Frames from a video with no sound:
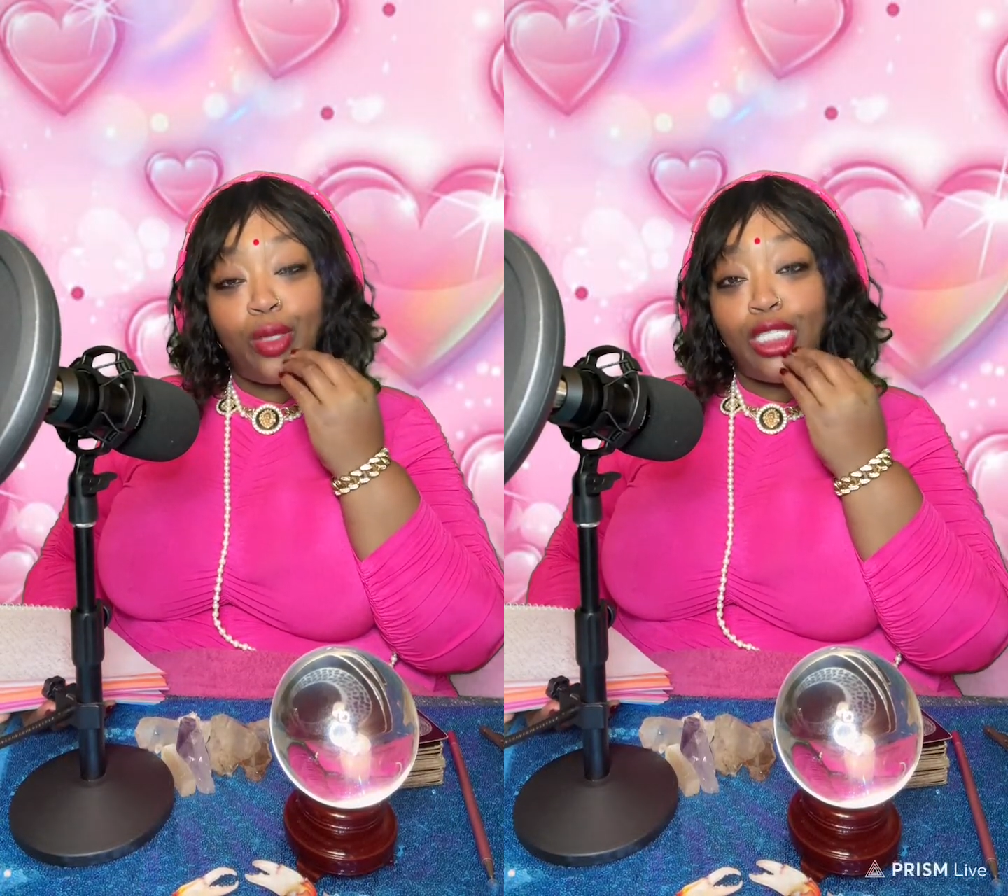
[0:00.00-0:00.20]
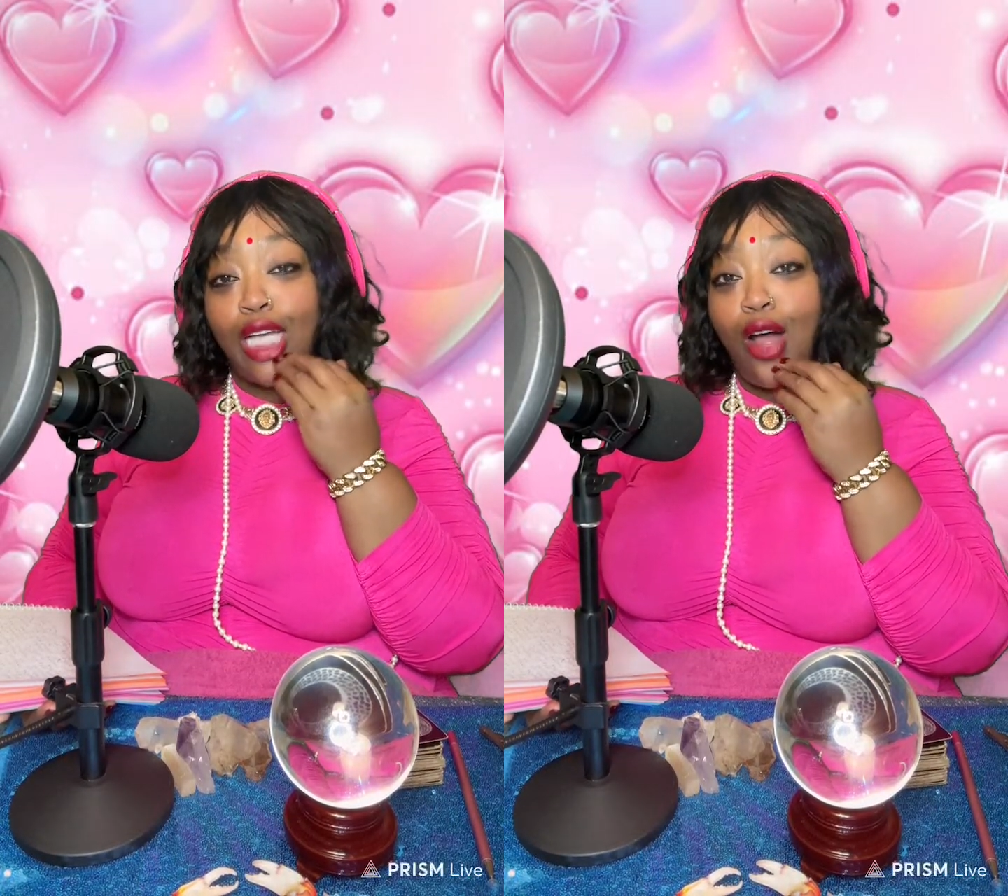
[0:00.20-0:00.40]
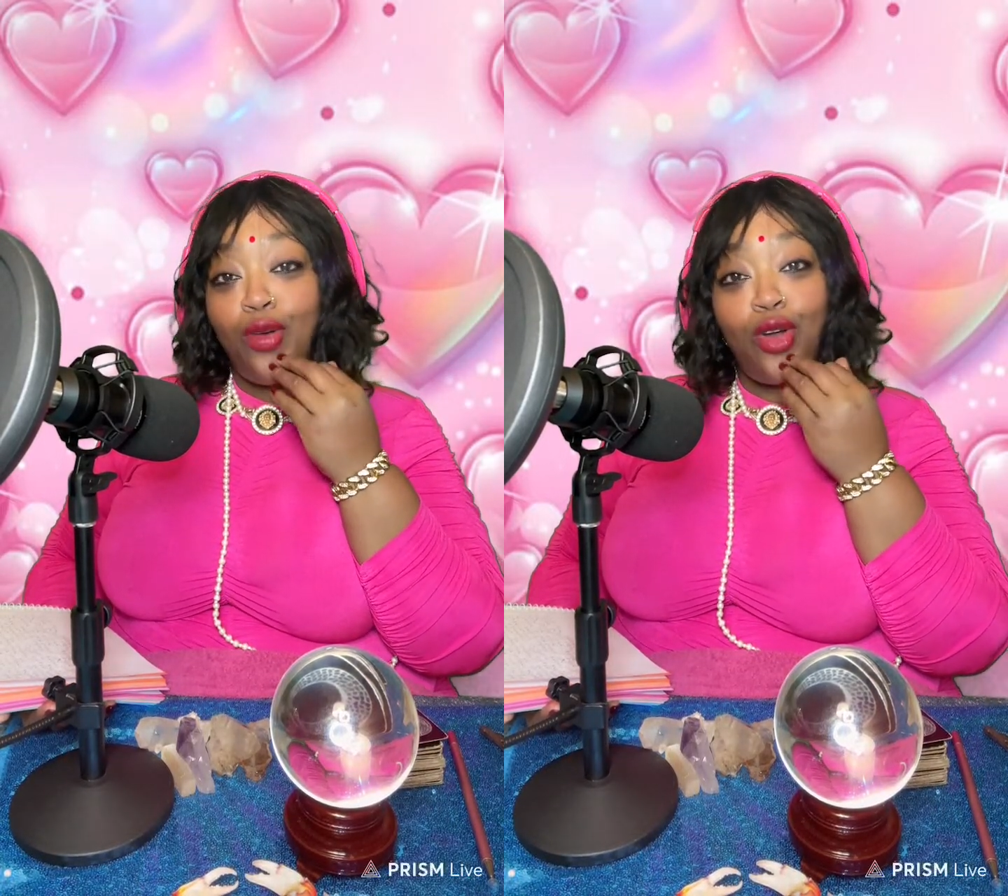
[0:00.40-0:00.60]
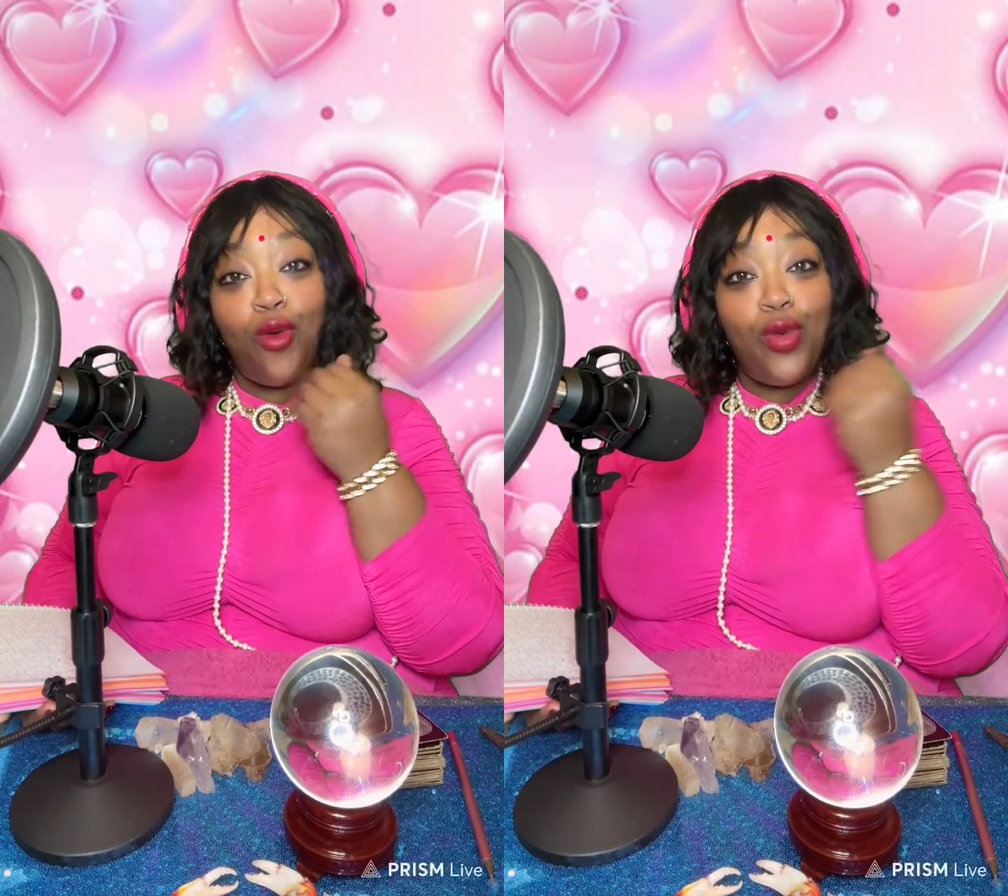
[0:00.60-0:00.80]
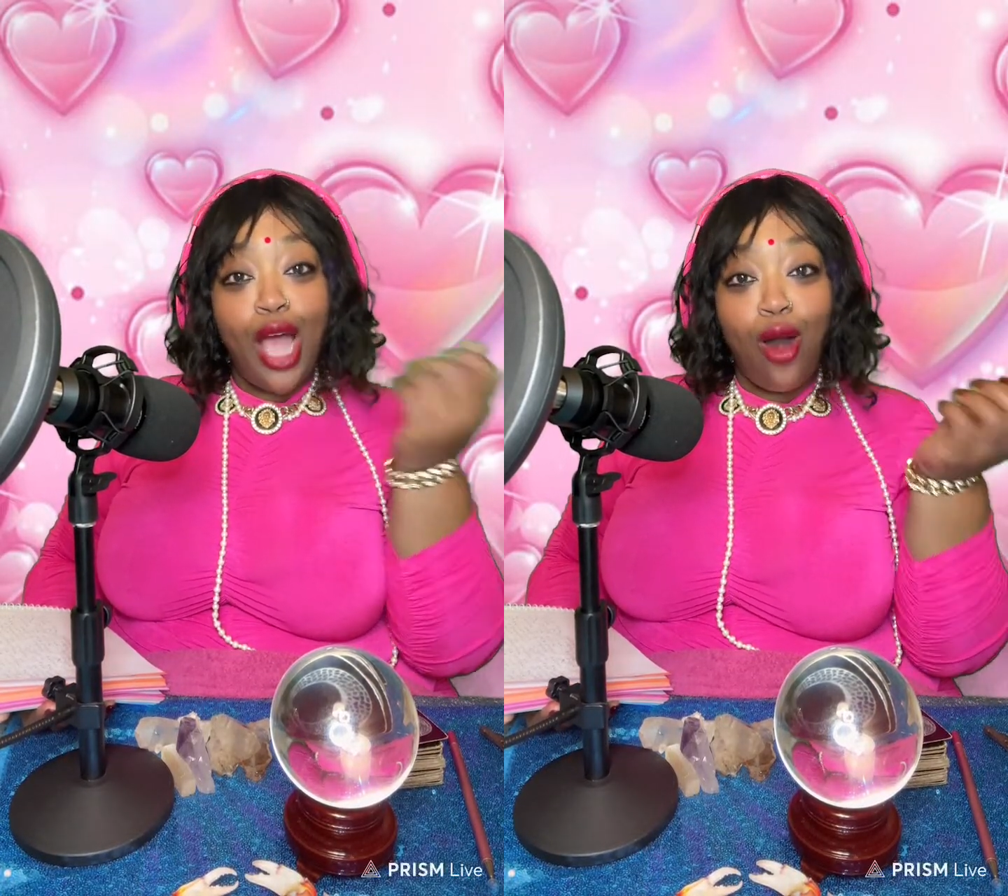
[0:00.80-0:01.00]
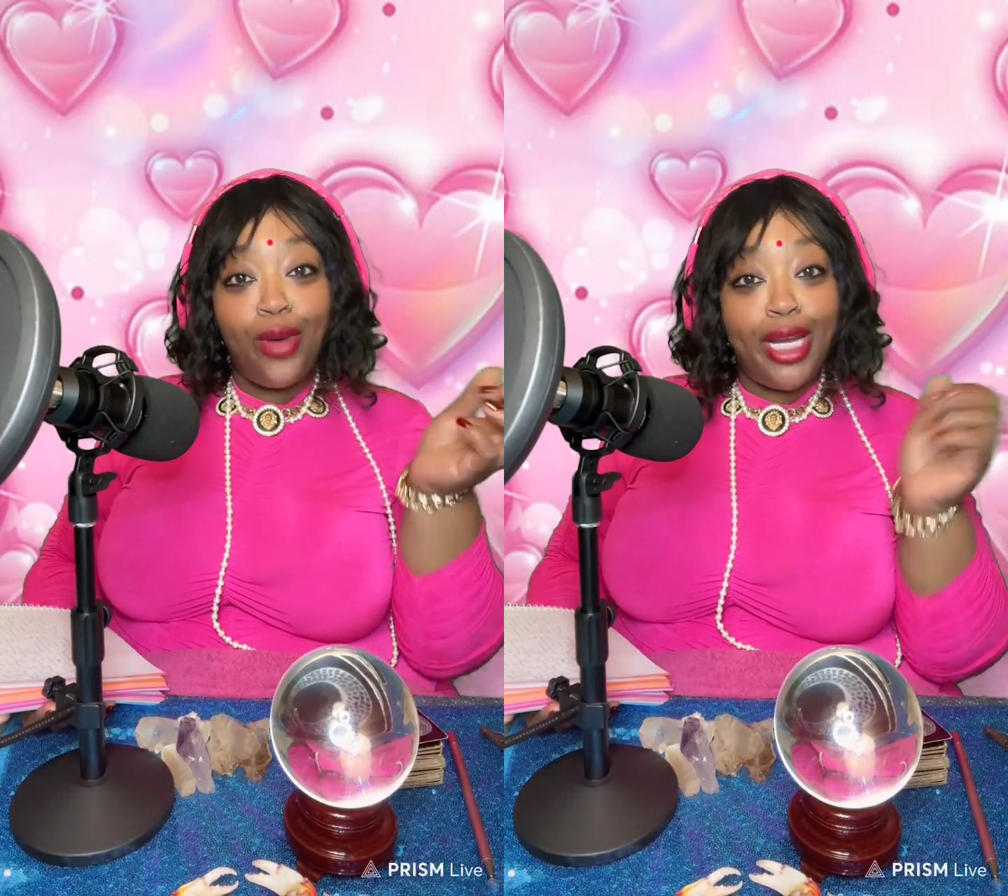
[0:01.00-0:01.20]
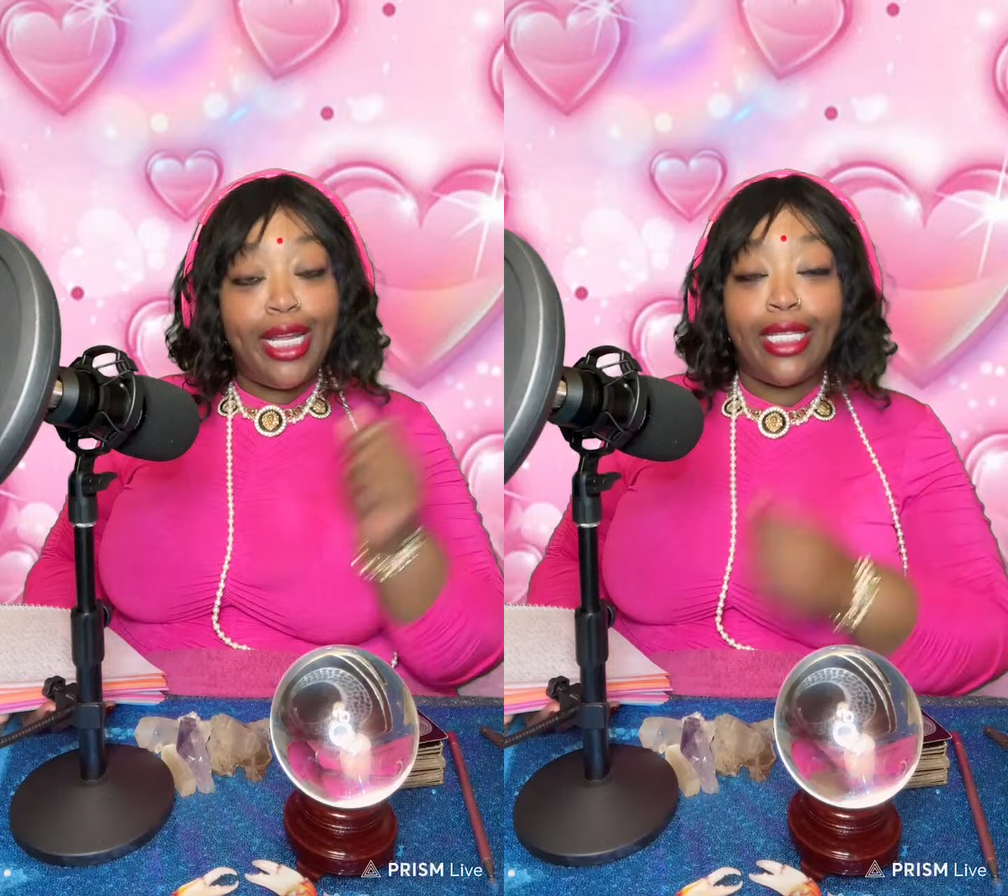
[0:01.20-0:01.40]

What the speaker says: Cause y'all know we already